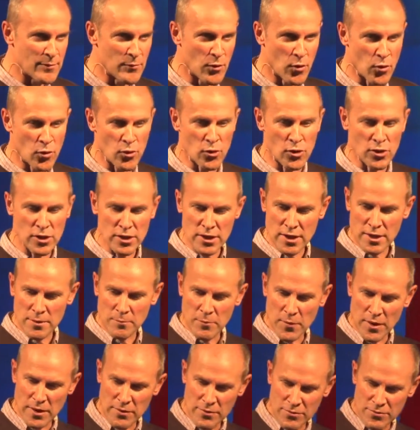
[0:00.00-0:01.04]
Or
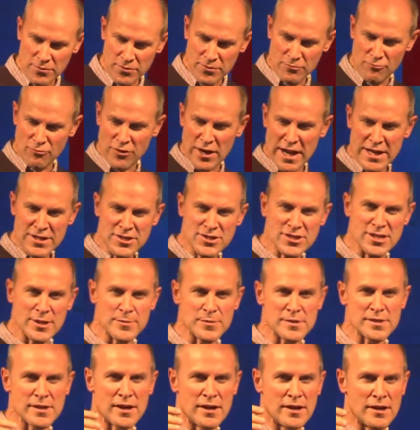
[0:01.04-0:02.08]

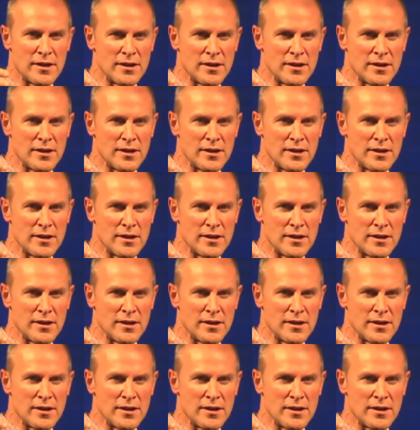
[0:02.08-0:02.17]
relationships